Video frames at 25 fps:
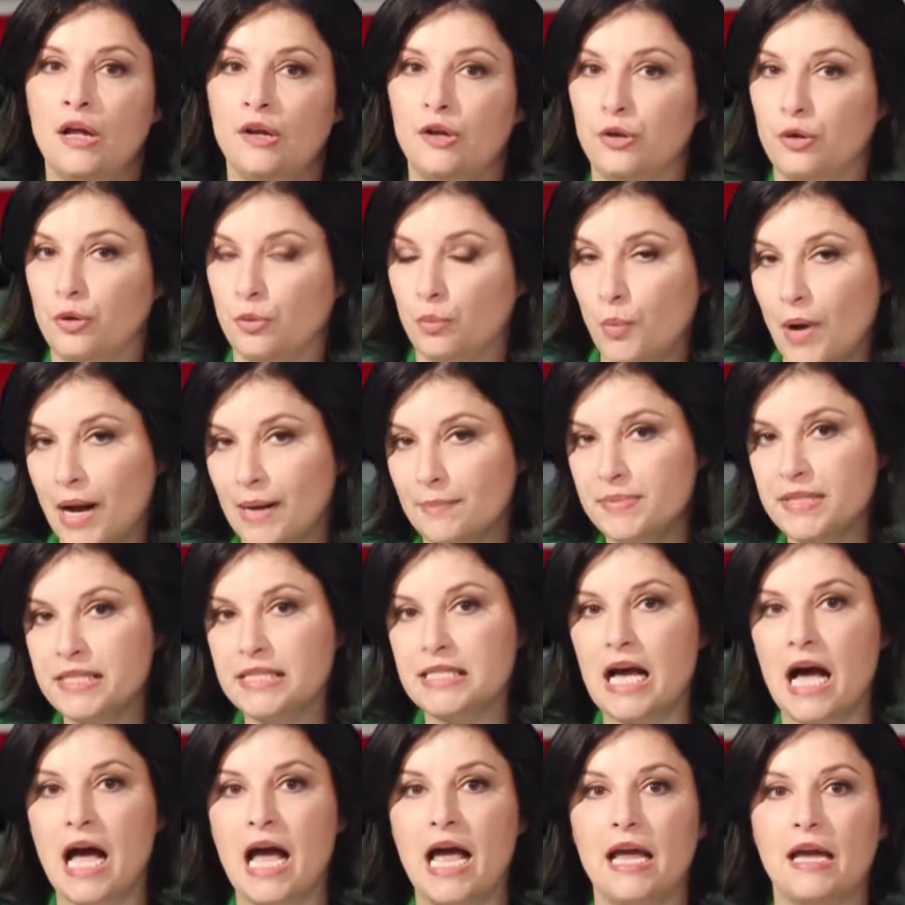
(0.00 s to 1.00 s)
new
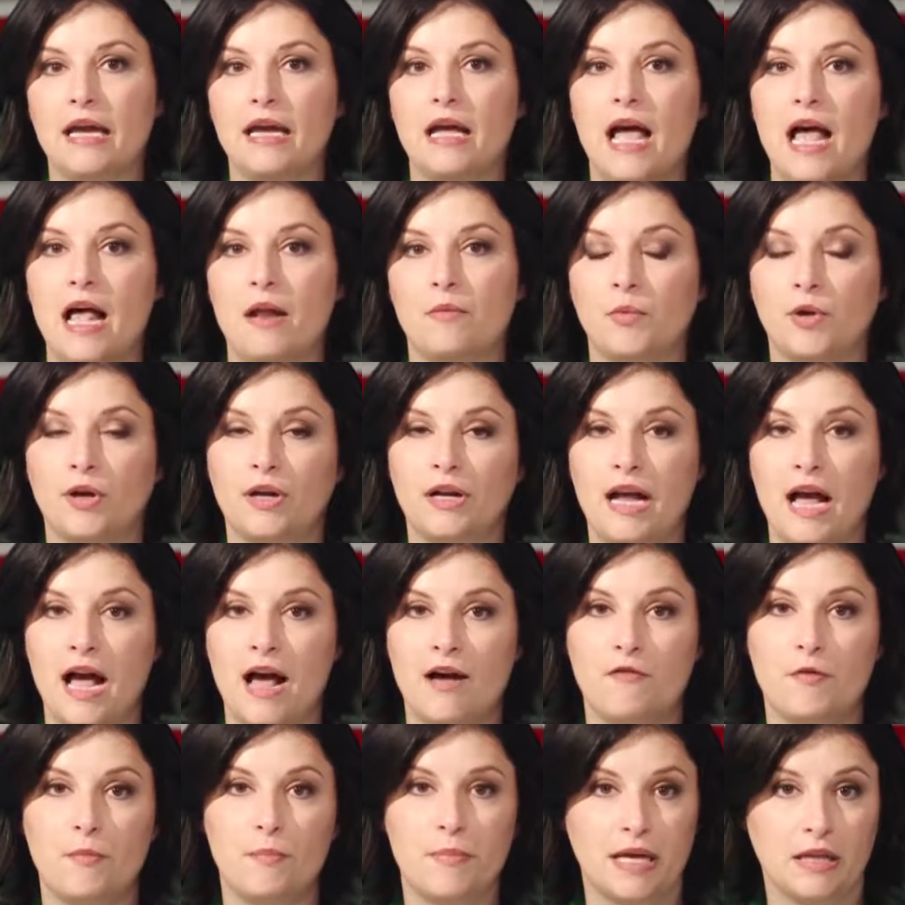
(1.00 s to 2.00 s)
website, and we're going to
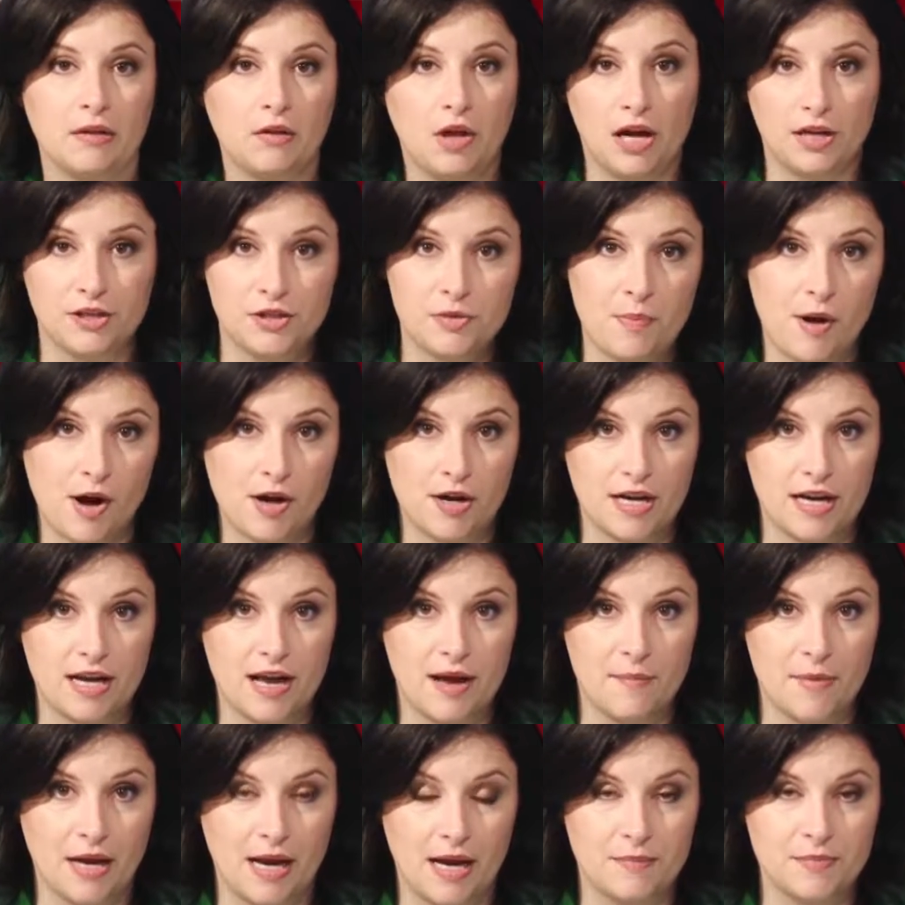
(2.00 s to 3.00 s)
have a big launch party
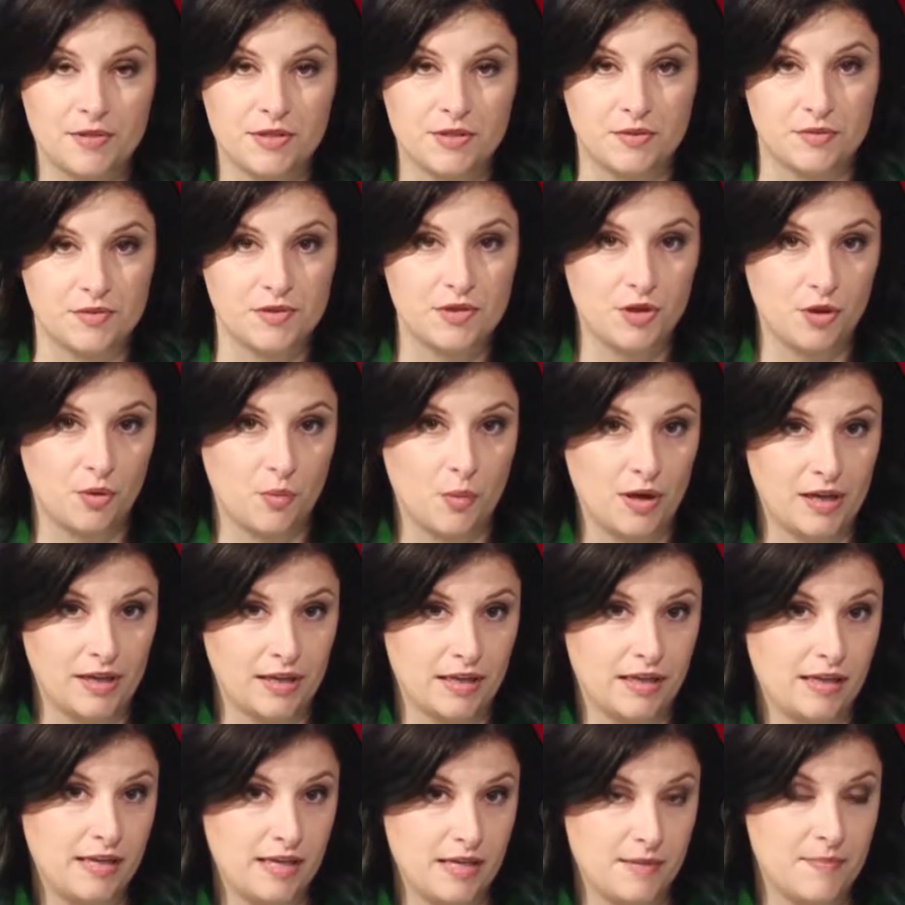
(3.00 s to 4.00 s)
coming up soon. So you'll want
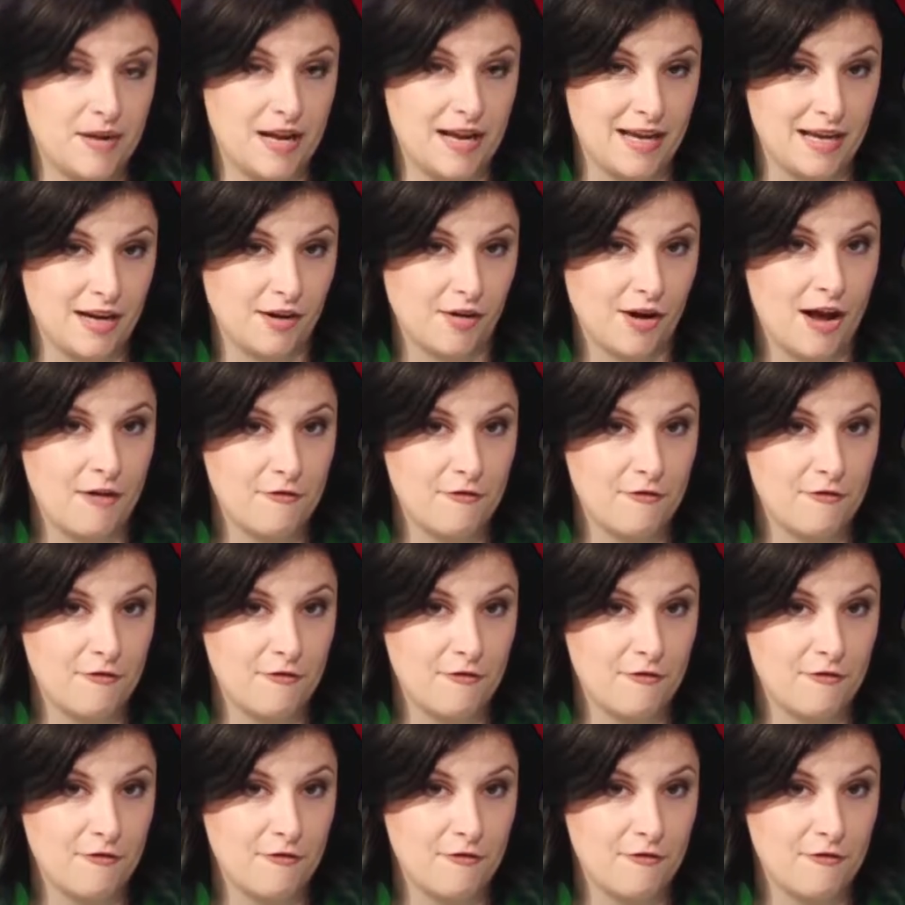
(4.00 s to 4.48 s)
to keep an ear